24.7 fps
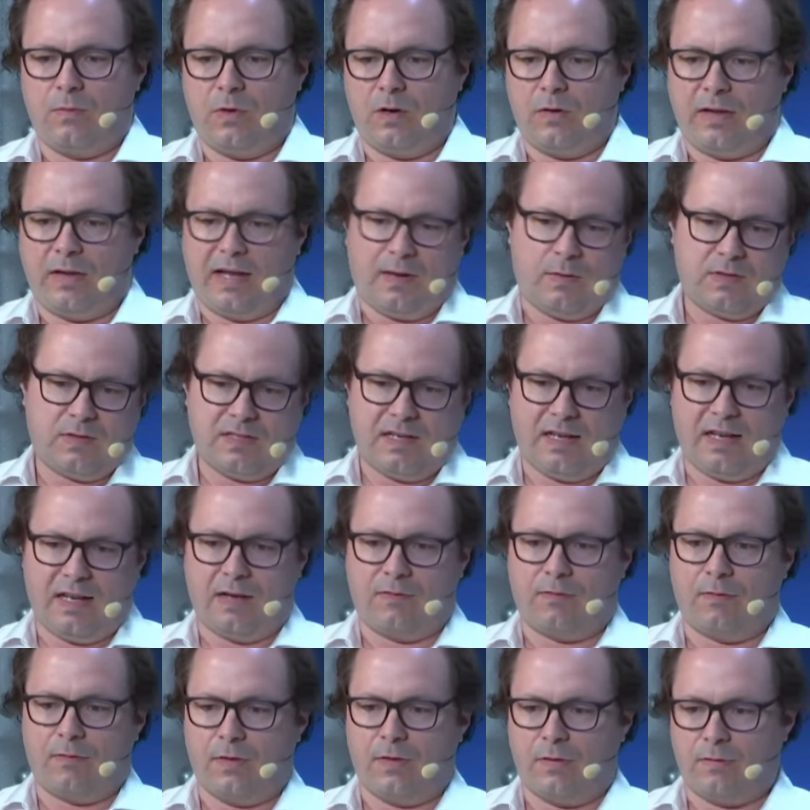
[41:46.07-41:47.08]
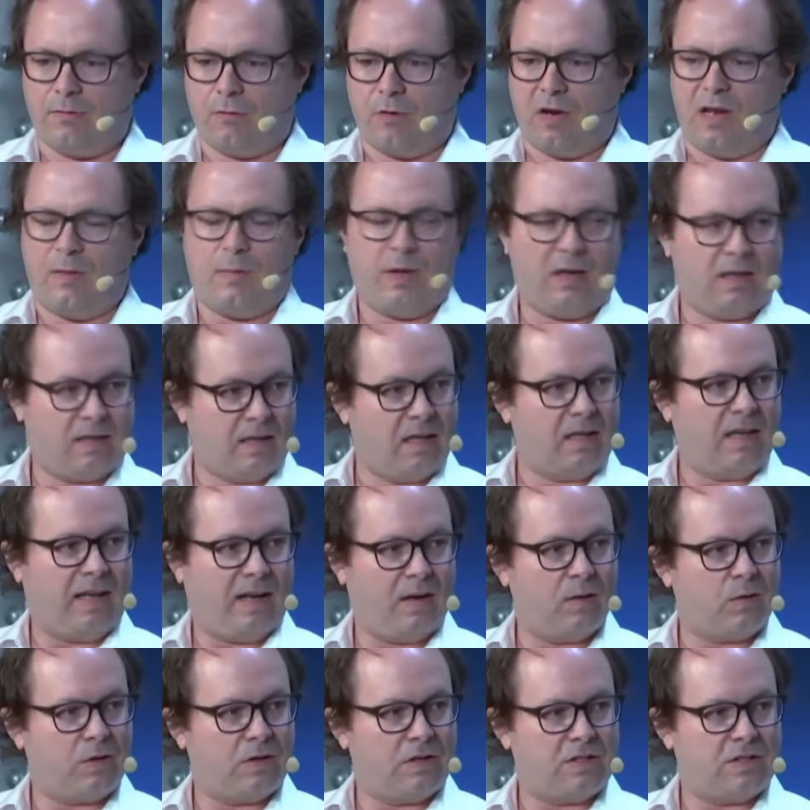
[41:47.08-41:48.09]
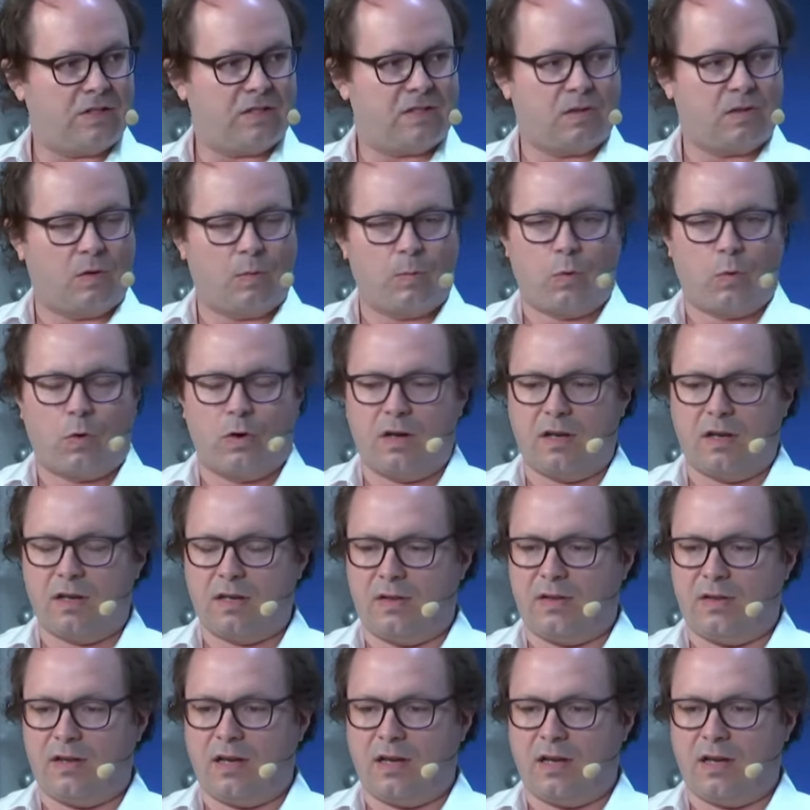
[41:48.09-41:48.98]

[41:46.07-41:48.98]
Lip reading: like I was saying, the framing and the language is so important.